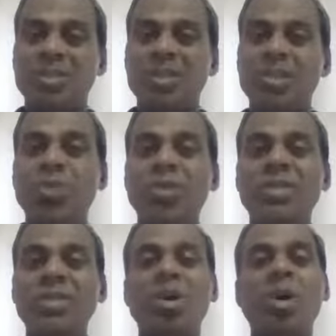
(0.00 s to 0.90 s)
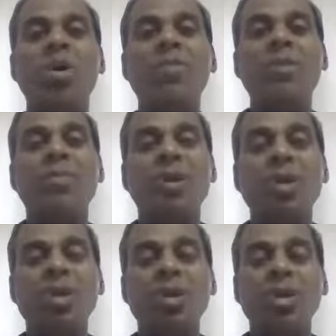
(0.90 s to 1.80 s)
students of a
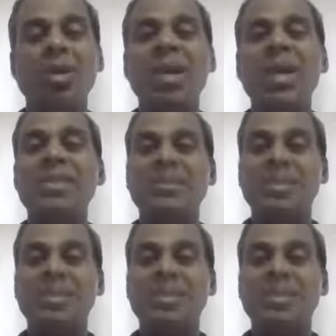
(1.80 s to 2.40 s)
particular class,